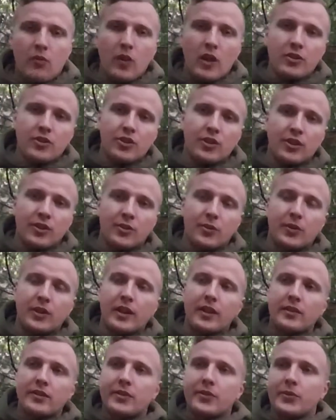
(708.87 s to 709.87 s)
rushing to
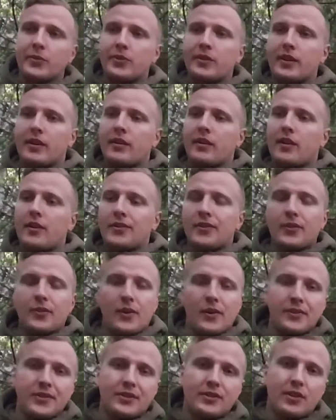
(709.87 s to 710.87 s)
get to the to
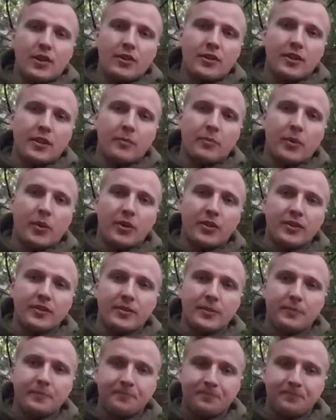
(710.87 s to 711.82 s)
our starting point